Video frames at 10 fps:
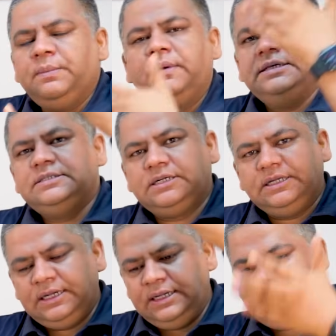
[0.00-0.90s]
My
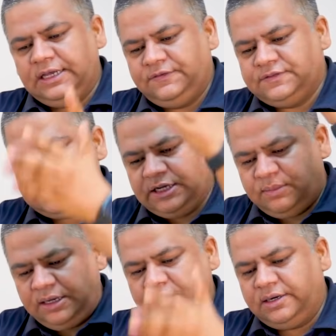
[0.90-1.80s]
suddenly lifestyle,
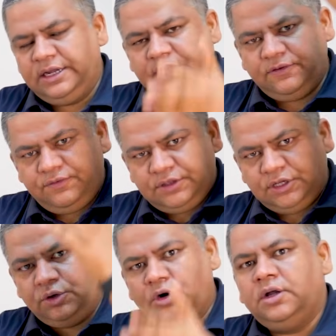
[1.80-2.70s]
my earning,
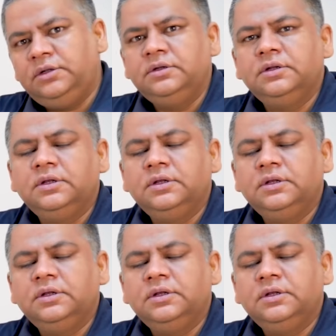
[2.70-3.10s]
everything gone.